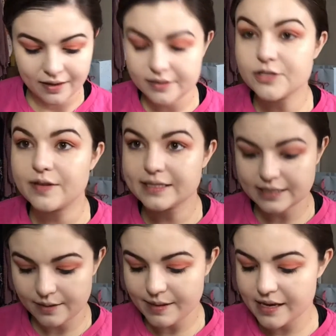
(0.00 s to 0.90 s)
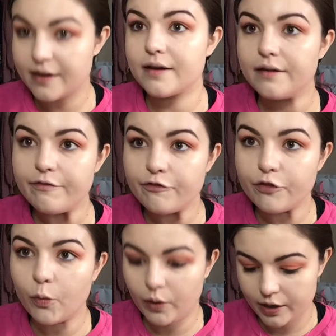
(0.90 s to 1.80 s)
So that's going to be it
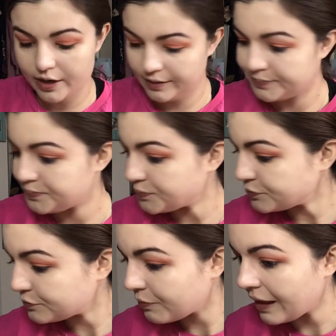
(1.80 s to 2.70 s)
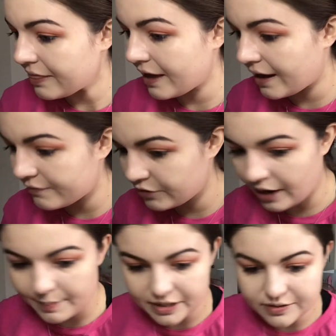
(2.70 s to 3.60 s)
for that. I'm
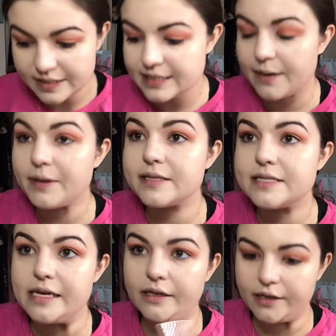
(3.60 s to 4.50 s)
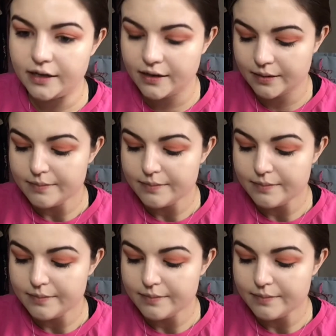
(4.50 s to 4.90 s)
going to use the same concealer.